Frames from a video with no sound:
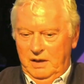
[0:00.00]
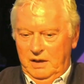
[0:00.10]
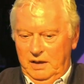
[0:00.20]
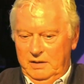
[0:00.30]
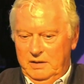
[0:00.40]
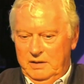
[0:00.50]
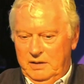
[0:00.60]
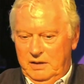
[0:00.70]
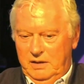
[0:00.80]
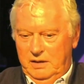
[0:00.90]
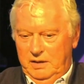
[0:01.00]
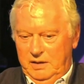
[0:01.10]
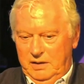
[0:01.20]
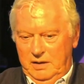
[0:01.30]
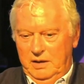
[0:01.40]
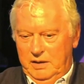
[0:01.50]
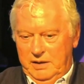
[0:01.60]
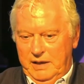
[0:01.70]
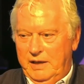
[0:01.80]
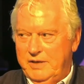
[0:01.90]
And a
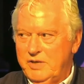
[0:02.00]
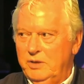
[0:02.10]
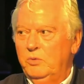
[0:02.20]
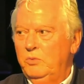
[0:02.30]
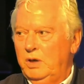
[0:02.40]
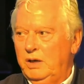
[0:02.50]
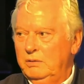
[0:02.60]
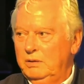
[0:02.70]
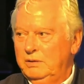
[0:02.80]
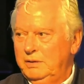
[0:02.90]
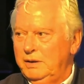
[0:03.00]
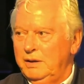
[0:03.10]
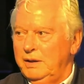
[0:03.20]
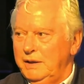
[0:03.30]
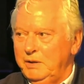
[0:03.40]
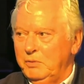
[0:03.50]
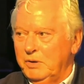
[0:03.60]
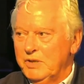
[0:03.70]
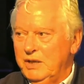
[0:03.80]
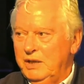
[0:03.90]
decade is a long while in
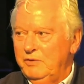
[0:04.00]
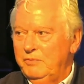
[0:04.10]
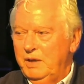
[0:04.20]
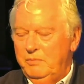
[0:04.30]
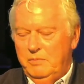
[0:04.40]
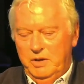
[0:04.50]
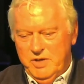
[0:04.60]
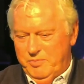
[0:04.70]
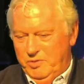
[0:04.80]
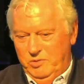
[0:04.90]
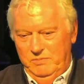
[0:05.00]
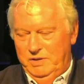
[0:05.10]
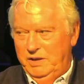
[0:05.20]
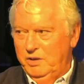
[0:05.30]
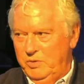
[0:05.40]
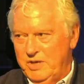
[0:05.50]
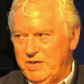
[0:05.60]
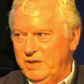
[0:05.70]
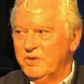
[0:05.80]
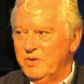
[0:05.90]
anyone's life. In motorsport, it could be
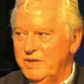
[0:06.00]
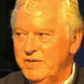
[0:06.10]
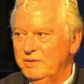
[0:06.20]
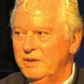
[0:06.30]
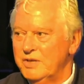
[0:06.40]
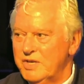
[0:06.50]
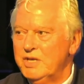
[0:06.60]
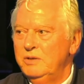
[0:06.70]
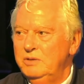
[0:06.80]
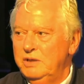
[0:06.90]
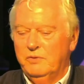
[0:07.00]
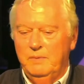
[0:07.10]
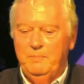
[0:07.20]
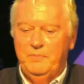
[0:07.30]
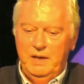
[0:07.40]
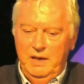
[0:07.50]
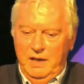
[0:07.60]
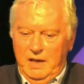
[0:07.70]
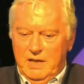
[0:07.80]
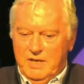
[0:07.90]
centuries, and it's so different.
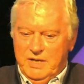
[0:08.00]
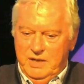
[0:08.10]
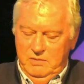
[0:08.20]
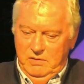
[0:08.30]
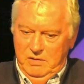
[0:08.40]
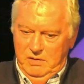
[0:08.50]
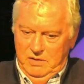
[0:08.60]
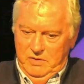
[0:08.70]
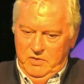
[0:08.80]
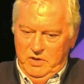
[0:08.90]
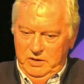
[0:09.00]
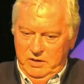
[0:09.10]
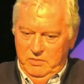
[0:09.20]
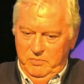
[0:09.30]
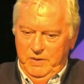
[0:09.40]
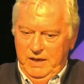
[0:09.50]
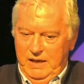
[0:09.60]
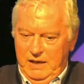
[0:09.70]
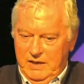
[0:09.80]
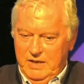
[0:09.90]
So, trying to
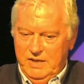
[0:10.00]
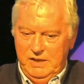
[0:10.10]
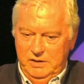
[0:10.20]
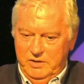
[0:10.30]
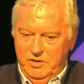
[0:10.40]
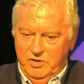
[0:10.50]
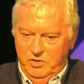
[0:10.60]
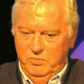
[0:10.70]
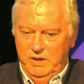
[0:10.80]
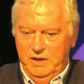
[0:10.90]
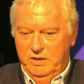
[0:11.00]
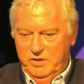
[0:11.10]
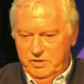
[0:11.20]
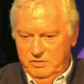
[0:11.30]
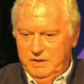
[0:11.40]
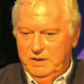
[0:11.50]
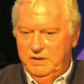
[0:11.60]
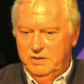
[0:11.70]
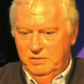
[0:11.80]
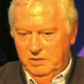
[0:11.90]
compare Senna to Schumacher, Schumacher
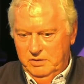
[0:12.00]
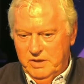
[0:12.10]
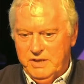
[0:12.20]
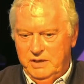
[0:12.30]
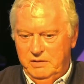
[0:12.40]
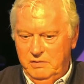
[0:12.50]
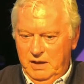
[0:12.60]
to Alonso,